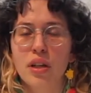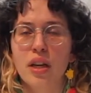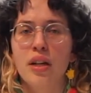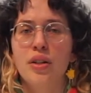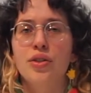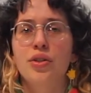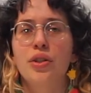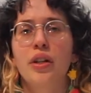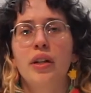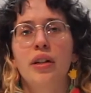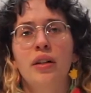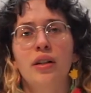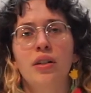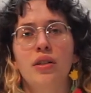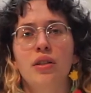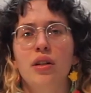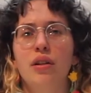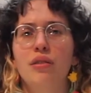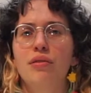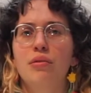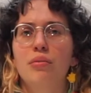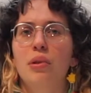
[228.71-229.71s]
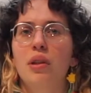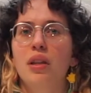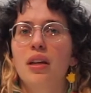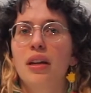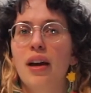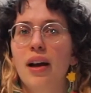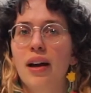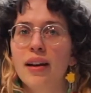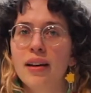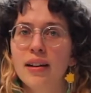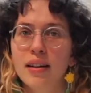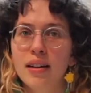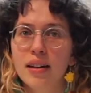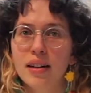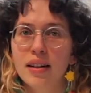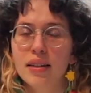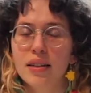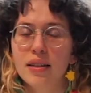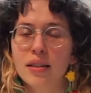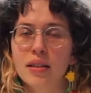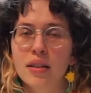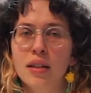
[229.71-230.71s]
and treating ourselves with
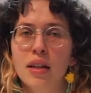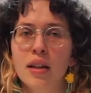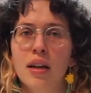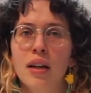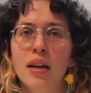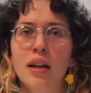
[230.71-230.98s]
kindness